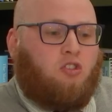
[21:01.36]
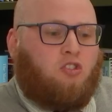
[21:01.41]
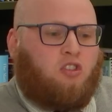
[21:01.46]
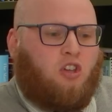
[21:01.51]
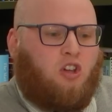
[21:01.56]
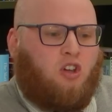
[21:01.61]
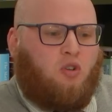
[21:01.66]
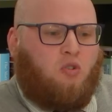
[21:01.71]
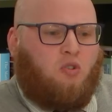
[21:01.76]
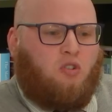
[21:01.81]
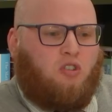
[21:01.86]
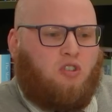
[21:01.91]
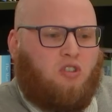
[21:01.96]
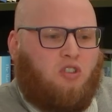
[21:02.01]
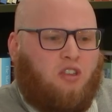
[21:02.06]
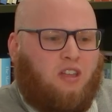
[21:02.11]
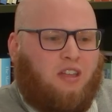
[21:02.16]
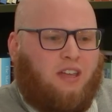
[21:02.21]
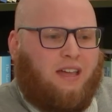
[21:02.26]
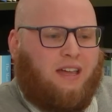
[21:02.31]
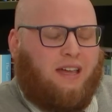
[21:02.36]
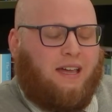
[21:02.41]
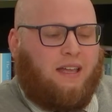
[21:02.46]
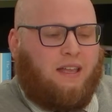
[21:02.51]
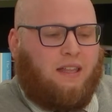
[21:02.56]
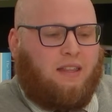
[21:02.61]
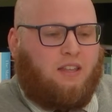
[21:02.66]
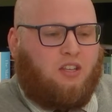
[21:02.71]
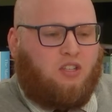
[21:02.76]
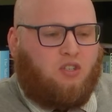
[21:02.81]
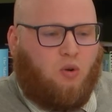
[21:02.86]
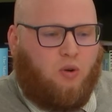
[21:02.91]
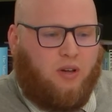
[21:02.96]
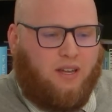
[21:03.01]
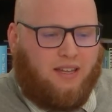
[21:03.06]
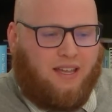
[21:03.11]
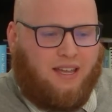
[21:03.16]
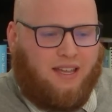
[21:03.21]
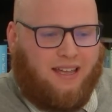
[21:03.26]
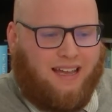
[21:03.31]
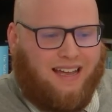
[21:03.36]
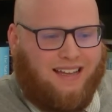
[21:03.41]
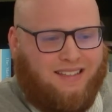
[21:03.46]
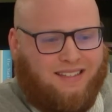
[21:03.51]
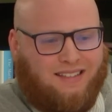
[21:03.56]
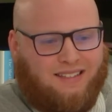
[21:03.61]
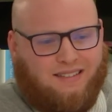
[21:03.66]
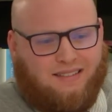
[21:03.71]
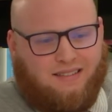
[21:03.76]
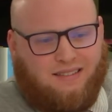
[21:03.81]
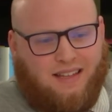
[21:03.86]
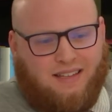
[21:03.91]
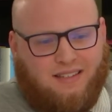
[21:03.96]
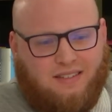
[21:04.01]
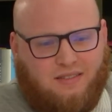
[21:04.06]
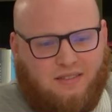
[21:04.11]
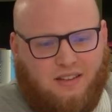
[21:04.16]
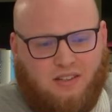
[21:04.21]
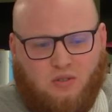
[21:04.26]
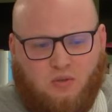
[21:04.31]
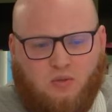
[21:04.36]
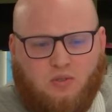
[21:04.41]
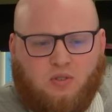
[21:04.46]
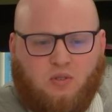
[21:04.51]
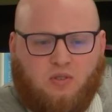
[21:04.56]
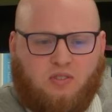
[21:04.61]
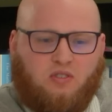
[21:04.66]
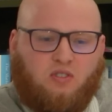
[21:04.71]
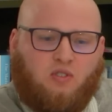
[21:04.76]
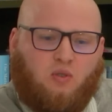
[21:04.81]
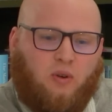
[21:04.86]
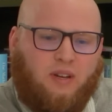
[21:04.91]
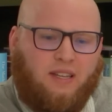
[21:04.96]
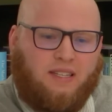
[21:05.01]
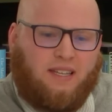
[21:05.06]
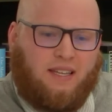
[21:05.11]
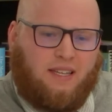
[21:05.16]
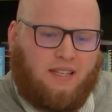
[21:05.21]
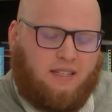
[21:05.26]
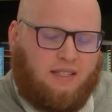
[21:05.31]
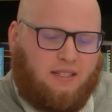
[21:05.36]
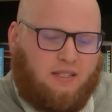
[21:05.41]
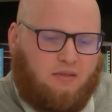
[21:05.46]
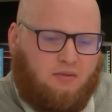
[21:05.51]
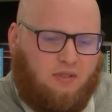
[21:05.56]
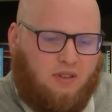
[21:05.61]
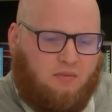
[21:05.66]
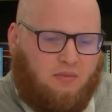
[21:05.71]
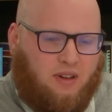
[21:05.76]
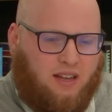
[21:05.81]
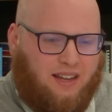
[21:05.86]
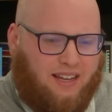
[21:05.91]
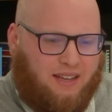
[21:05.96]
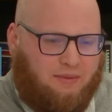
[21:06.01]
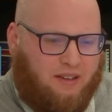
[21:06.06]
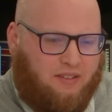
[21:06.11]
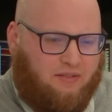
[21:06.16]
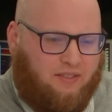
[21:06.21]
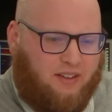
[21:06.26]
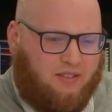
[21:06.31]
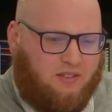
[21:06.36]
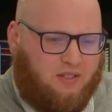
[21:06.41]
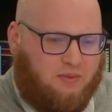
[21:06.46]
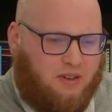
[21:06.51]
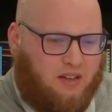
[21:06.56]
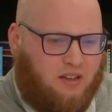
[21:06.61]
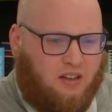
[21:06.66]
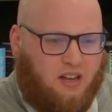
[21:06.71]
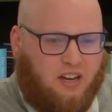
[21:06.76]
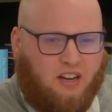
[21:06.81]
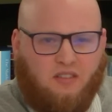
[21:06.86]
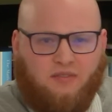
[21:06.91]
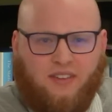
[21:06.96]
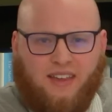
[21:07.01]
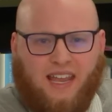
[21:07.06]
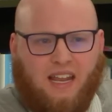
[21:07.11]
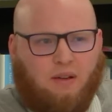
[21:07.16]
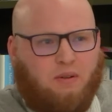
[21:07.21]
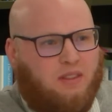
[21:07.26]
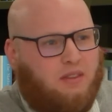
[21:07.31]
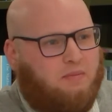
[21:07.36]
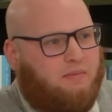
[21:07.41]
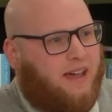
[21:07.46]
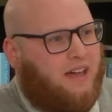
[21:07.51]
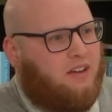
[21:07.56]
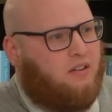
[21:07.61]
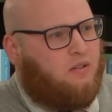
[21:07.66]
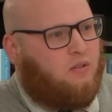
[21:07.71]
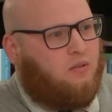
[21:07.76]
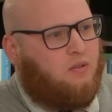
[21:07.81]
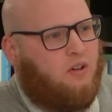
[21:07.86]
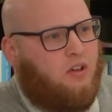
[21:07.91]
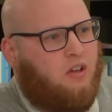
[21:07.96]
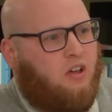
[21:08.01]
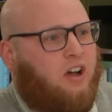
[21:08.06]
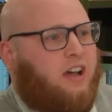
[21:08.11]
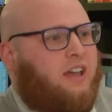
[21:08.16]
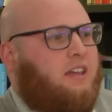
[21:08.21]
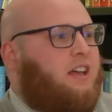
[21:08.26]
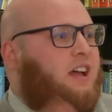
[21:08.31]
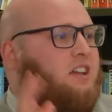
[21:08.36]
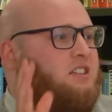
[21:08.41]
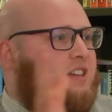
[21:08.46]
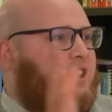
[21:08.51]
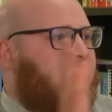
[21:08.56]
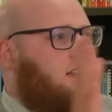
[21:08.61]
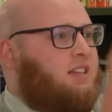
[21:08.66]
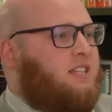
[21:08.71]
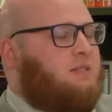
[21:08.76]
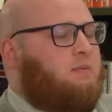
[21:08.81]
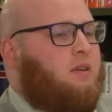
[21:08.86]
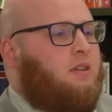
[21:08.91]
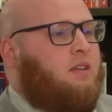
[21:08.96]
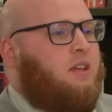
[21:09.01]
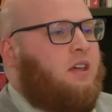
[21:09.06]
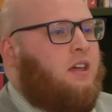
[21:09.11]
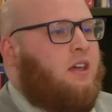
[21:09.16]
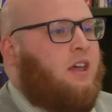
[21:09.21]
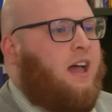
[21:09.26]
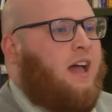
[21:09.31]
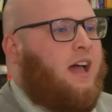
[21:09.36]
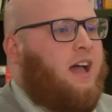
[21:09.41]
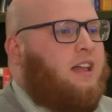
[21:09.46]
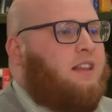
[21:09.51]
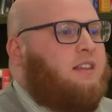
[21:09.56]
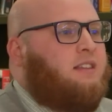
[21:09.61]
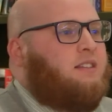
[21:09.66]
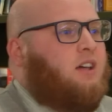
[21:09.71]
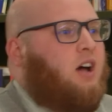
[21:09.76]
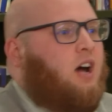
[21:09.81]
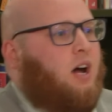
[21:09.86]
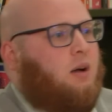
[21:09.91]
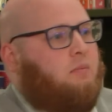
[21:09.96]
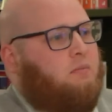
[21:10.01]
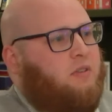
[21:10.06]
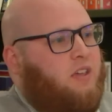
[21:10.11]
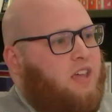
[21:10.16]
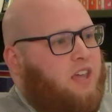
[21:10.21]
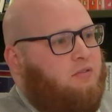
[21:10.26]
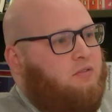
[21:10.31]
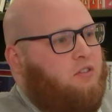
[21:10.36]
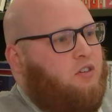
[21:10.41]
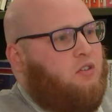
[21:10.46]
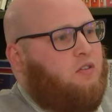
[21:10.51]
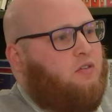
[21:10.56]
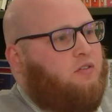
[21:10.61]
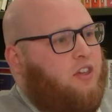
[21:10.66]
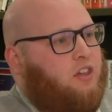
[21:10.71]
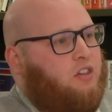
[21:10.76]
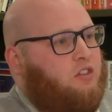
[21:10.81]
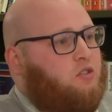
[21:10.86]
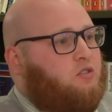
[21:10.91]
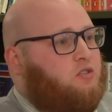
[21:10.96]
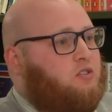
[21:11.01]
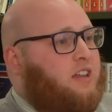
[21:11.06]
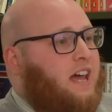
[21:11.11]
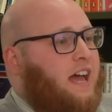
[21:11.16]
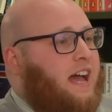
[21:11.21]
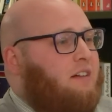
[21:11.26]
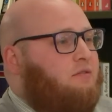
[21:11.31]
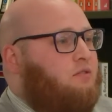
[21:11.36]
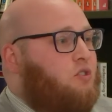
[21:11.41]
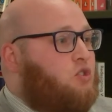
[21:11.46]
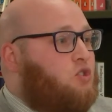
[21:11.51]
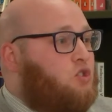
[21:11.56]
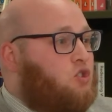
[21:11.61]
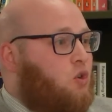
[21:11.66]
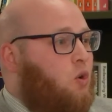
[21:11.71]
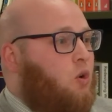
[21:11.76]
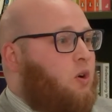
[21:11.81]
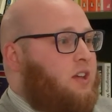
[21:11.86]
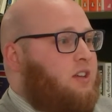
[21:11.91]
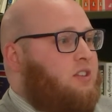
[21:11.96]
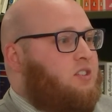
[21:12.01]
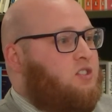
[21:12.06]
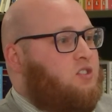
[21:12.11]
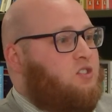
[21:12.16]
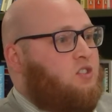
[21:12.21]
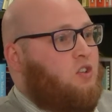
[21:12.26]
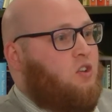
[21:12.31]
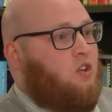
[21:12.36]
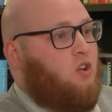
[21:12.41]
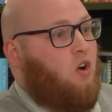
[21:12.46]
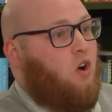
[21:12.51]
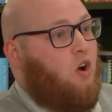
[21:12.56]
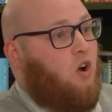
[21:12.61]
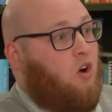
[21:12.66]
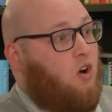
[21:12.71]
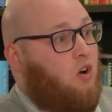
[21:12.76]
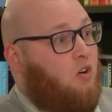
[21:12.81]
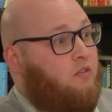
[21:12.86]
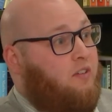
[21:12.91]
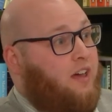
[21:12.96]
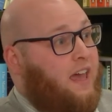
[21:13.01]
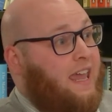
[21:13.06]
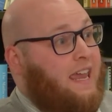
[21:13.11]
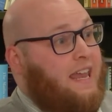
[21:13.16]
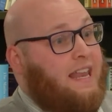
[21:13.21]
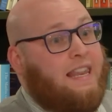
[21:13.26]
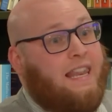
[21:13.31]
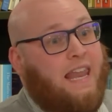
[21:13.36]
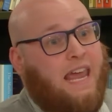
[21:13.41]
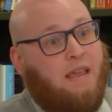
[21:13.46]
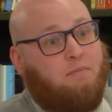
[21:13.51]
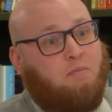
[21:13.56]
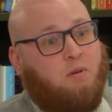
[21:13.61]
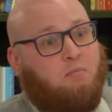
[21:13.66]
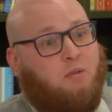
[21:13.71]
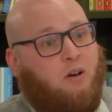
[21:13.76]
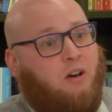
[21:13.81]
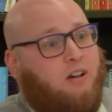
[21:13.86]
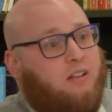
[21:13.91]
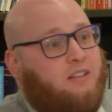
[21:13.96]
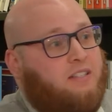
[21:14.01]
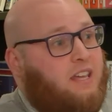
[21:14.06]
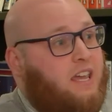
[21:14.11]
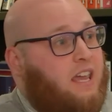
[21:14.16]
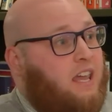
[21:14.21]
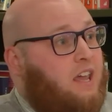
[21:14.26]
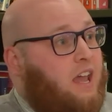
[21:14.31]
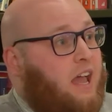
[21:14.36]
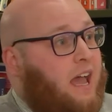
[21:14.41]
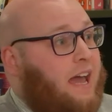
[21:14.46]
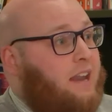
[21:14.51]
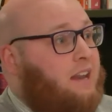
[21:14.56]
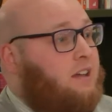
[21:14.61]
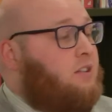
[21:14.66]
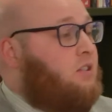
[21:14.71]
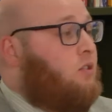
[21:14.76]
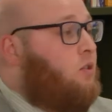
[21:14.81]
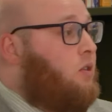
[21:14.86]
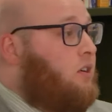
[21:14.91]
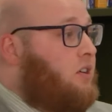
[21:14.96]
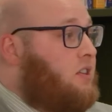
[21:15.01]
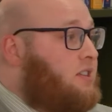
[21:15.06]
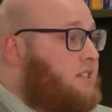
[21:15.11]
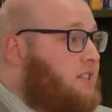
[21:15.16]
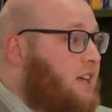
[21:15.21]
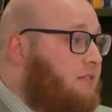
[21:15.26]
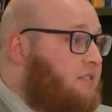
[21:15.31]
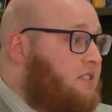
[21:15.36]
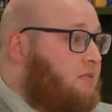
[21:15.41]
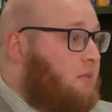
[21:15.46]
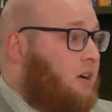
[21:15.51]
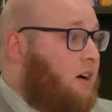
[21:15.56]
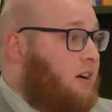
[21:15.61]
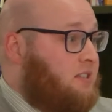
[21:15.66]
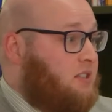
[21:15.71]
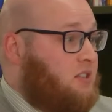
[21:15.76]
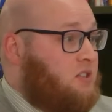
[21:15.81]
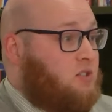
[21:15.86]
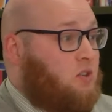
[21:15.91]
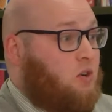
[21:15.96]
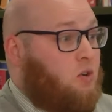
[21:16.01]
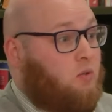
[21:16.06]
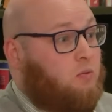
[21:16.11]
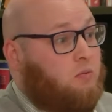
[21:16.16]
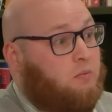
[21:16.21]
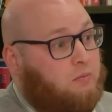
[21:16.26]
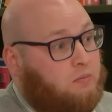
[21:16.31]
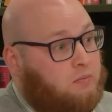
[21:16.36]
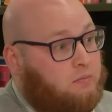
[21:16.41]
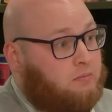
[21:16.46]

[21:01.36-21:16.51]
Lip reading: So the choice, and there's all sorts of choices we might like about faith schools, but I don't think anyone on the panel, okay, actually, here's the experiment. Hands up if you think you should have the choice of a Labour Party and or a Conservative Party school.